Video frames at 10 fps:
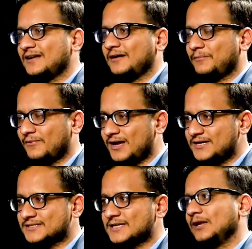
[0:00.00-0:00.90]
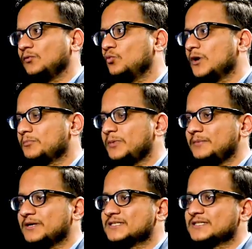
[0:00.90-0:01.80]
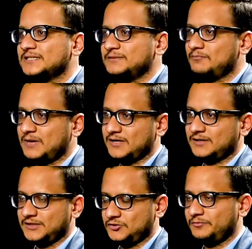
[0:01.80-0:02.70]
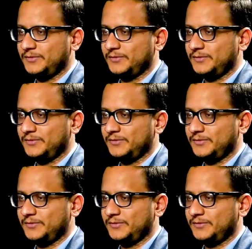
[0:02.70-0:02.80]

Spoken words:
applies and what payments she might need to